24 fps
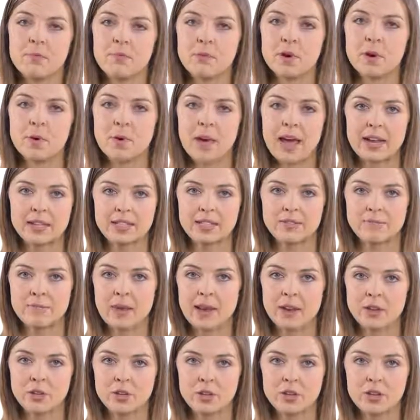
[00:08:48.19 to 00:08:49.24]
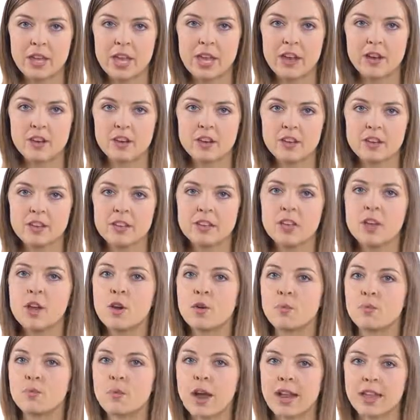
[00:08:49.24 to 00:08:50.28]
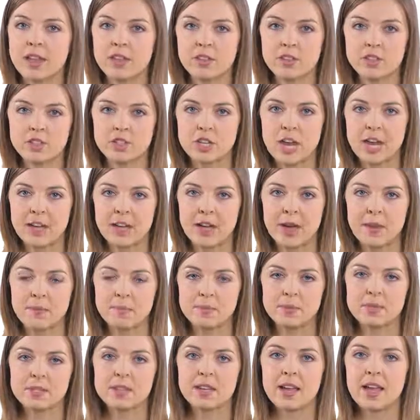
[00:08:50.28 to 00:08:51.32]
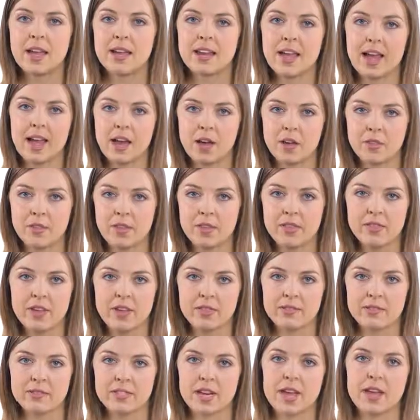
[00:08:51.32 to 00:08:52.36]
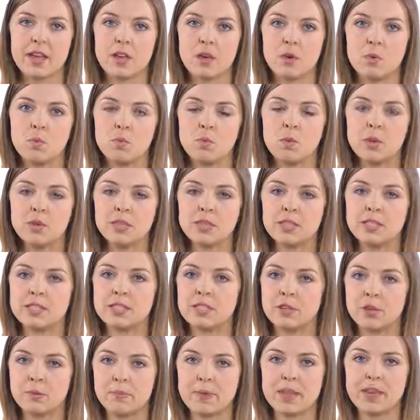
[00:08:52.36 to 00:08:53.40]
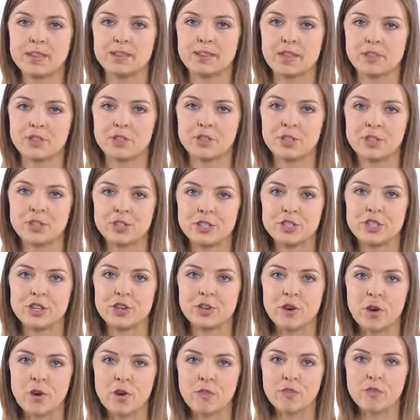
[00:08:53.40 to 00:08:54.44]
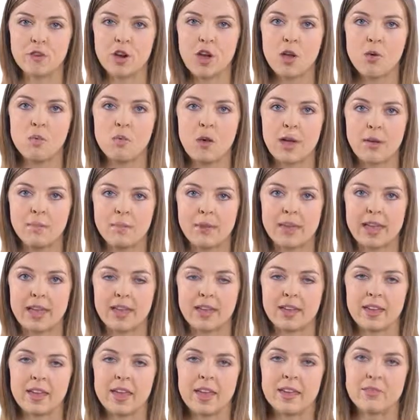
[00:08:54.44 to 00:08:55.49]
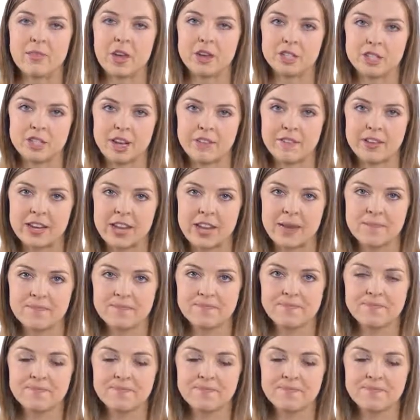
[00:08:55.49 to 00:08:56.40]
Proactive medical care Regular checkups and a healthy lifestyle will still be essential to your overall well being and longevity.